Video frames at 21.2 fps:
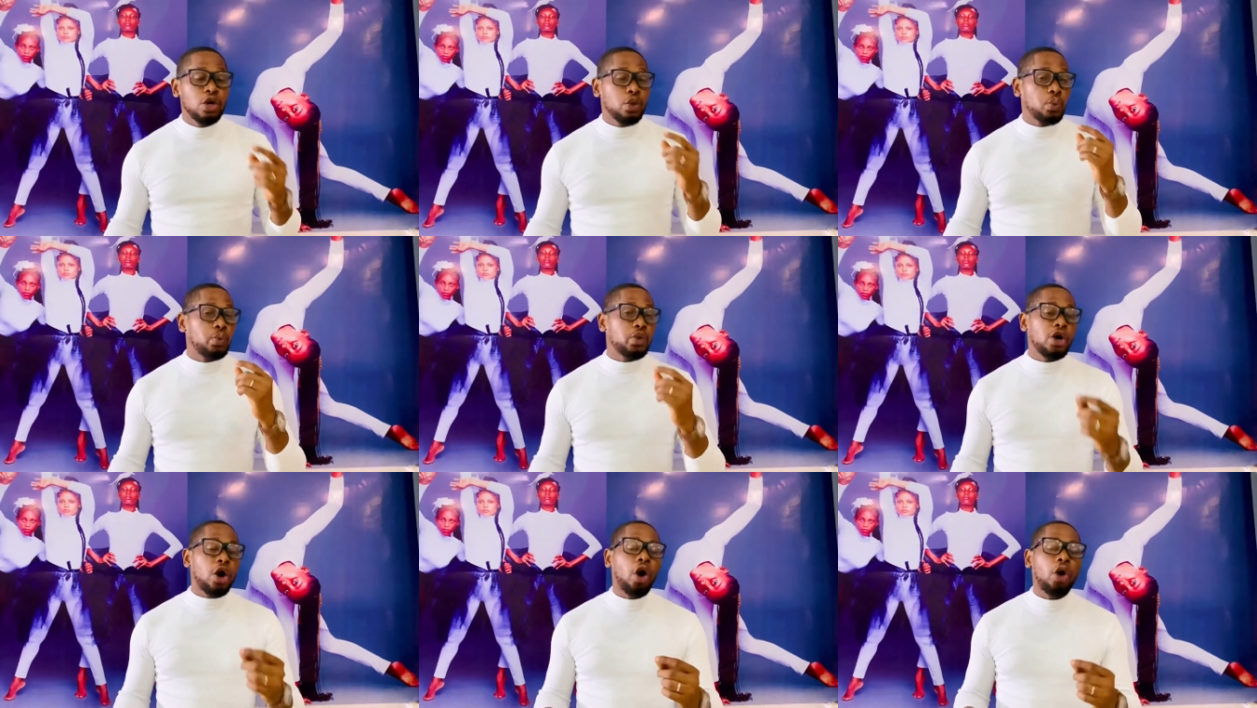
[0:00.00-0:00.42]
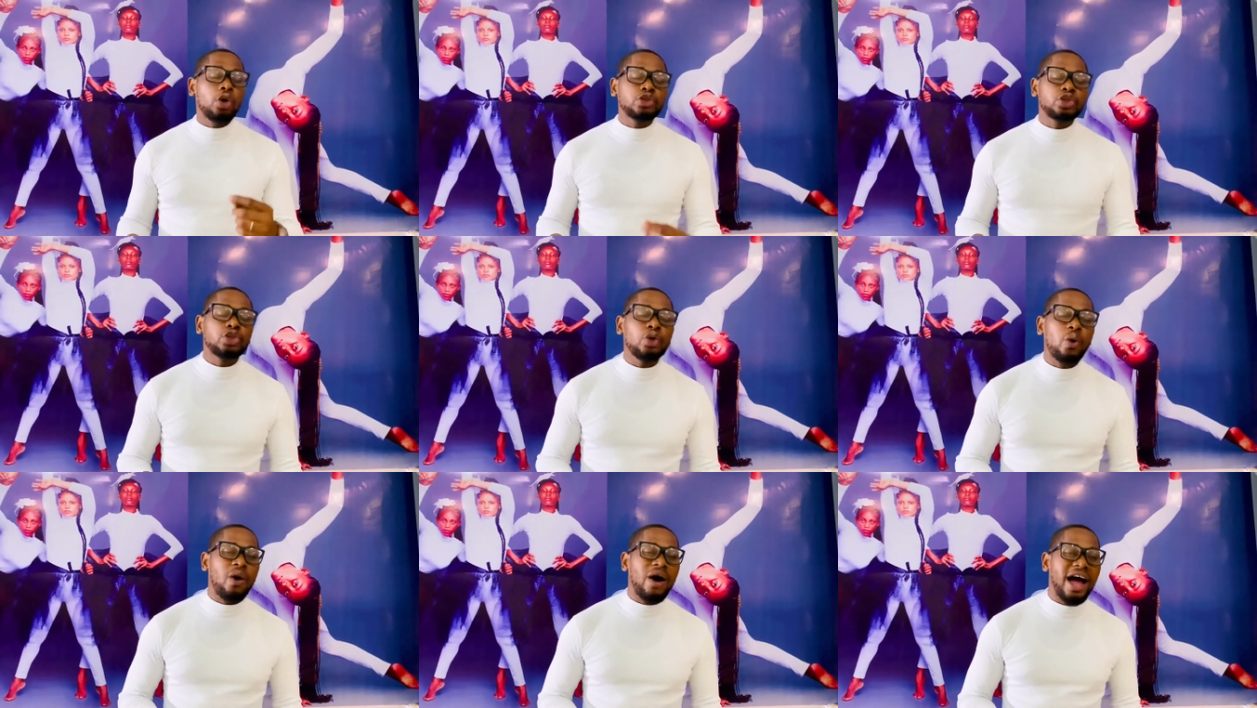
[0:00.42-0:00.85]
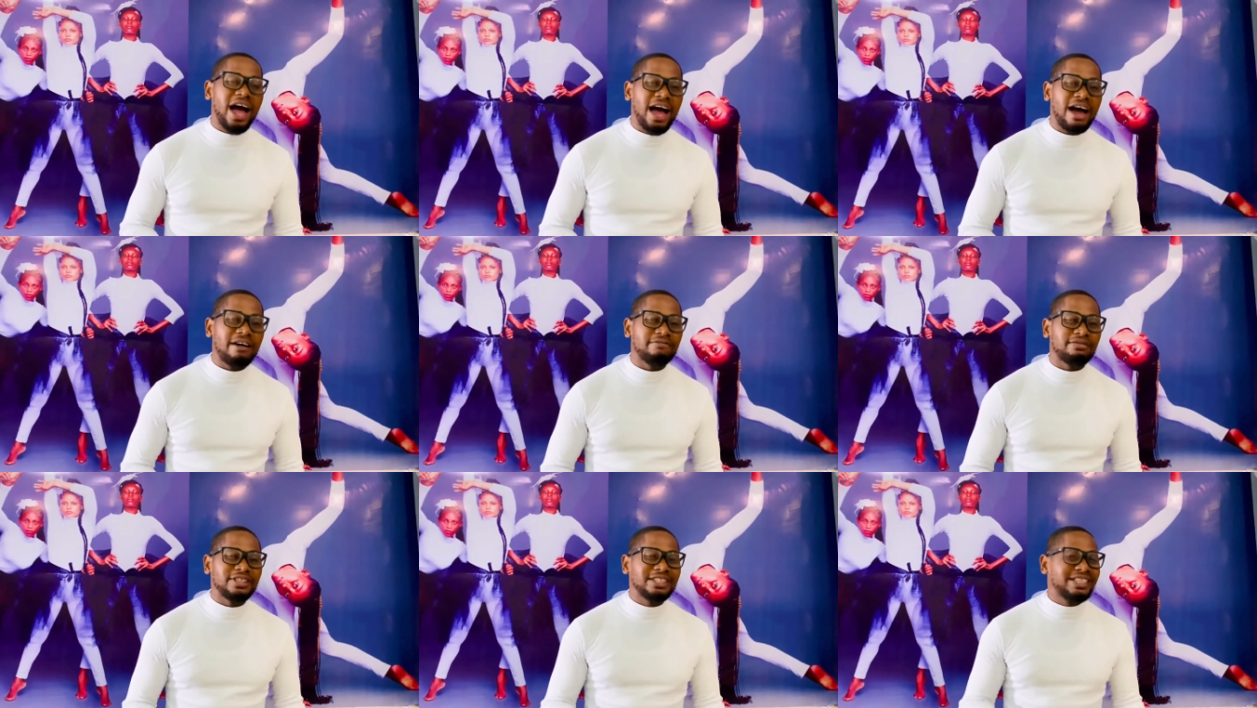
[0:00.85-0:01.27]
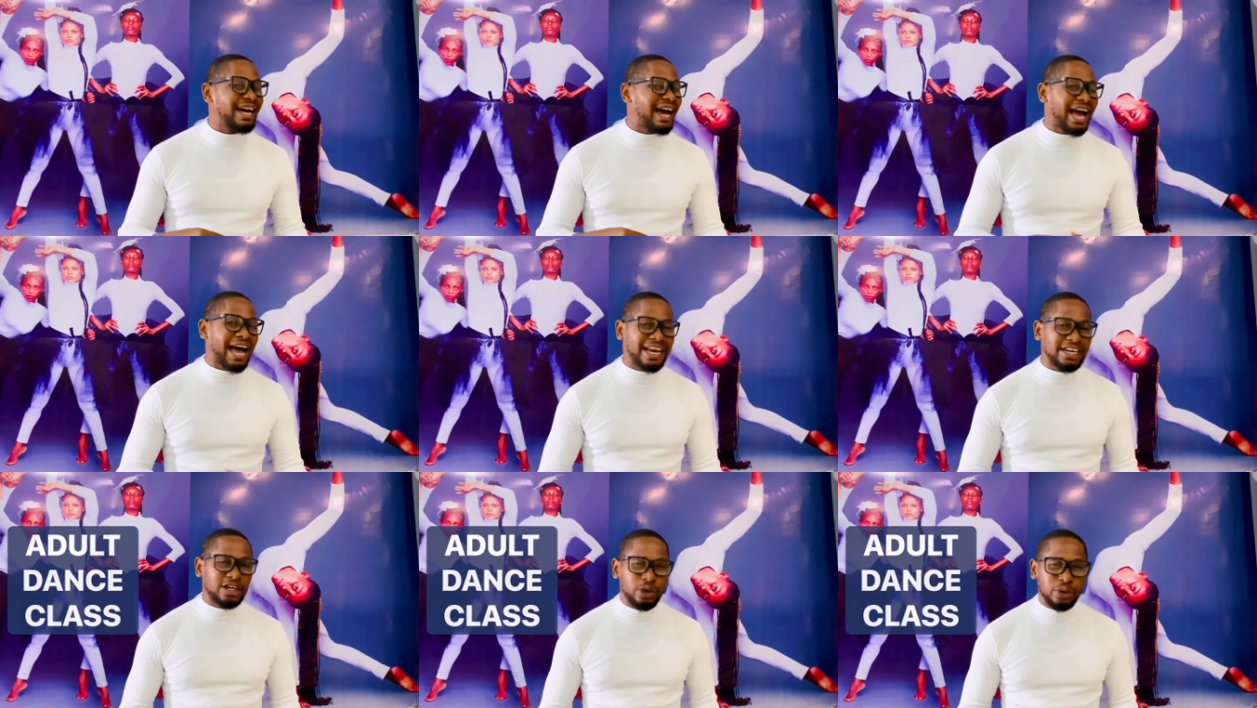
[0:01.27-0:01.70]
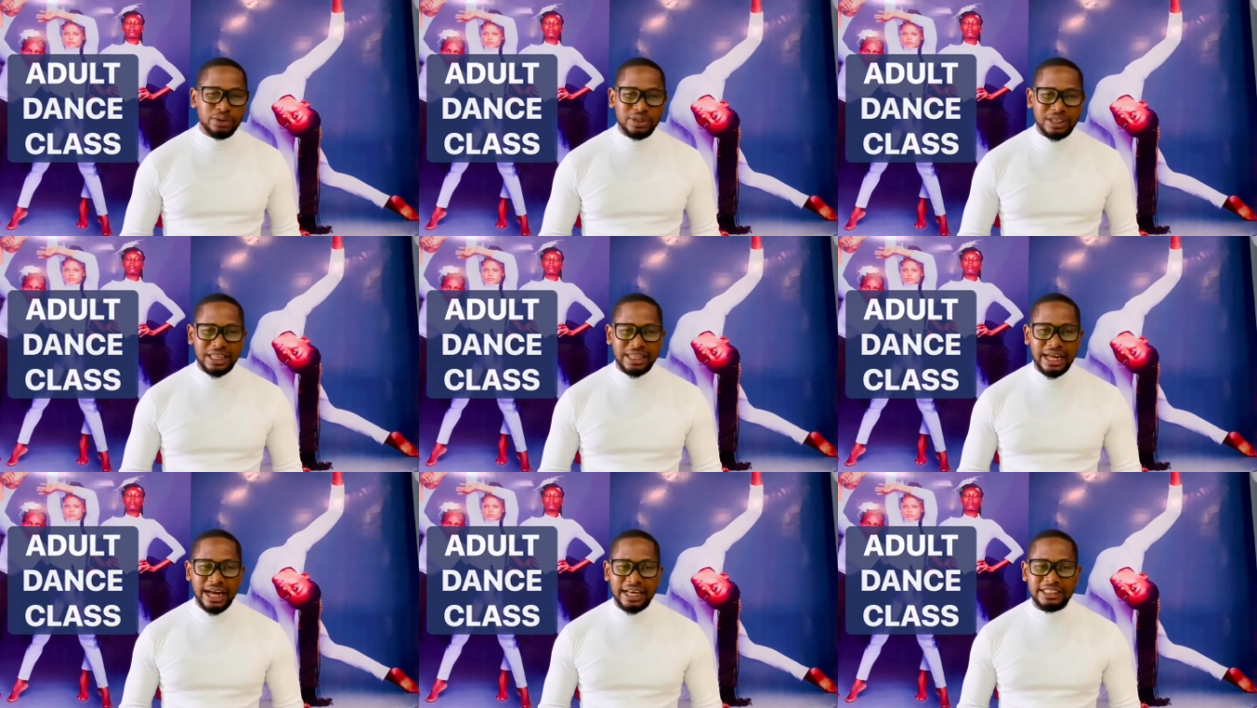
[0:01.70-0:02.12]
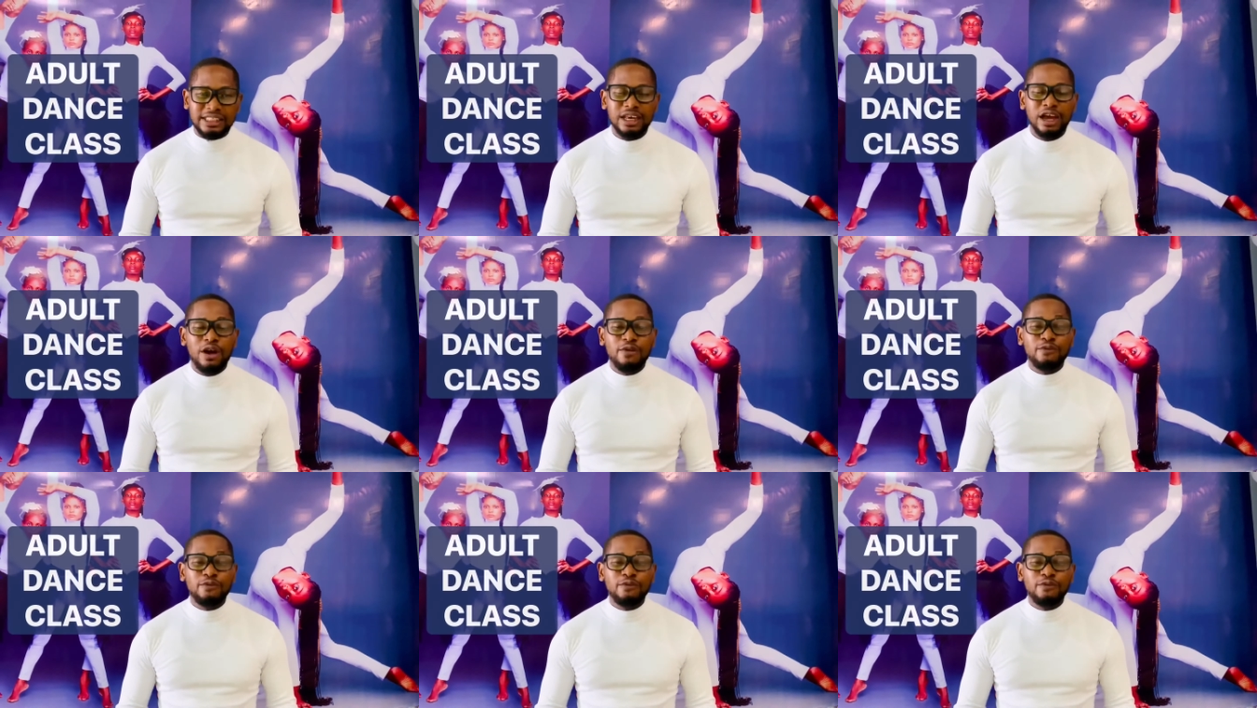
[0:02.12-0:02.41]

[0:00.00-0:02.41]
We also have the adult class